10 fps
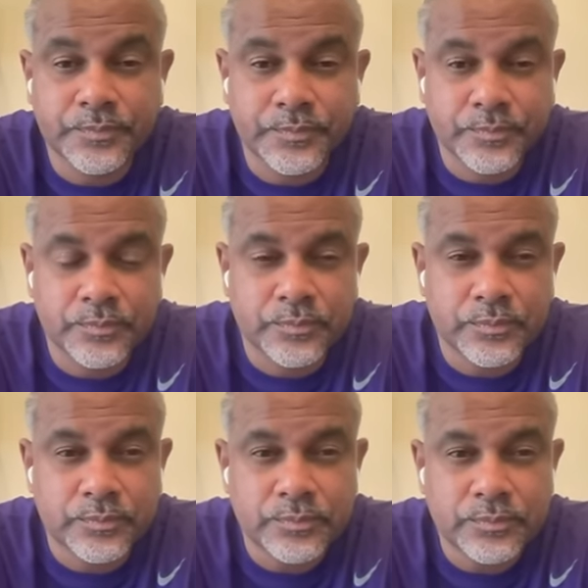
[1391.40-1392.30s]

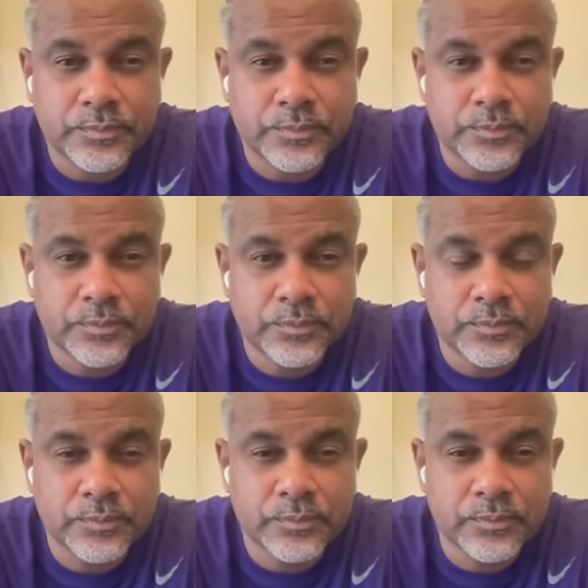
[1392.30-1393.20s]

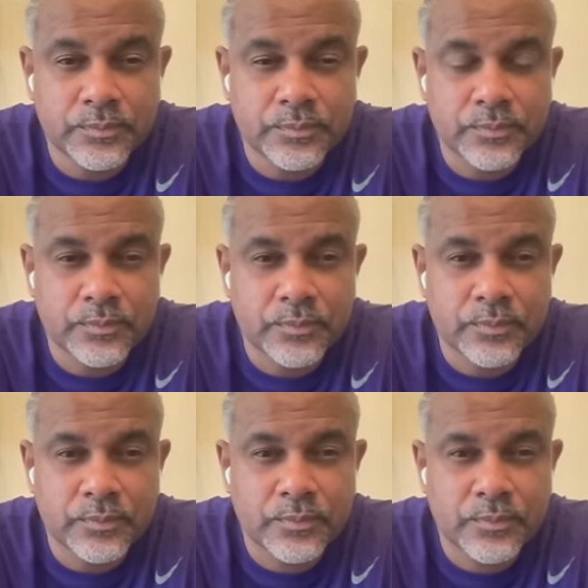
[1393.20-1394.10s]

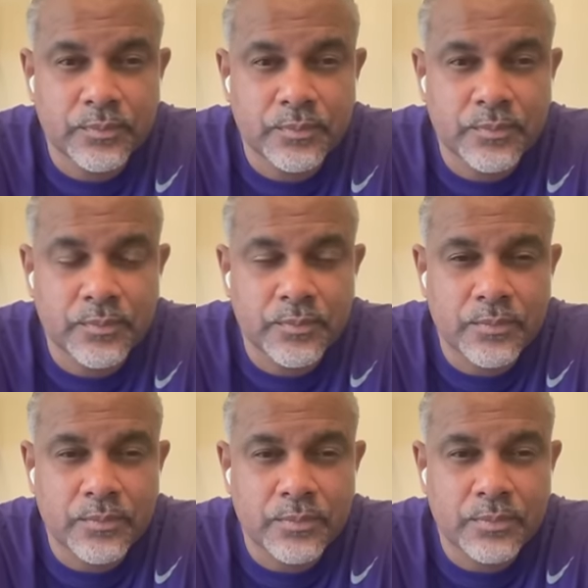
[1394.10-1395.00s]

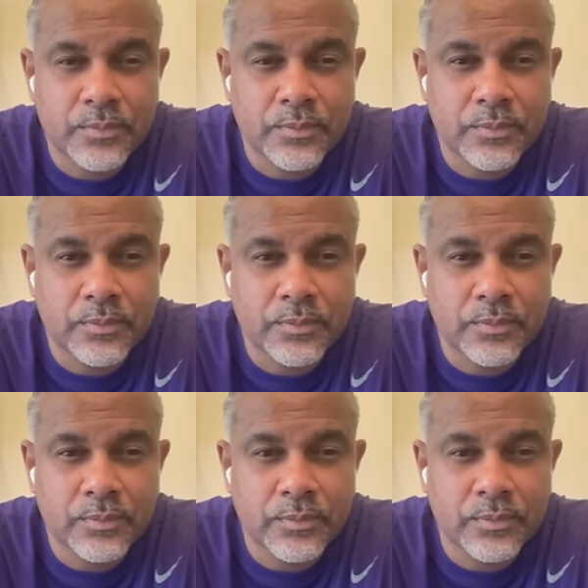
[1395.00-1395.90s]
This person isn't speaking.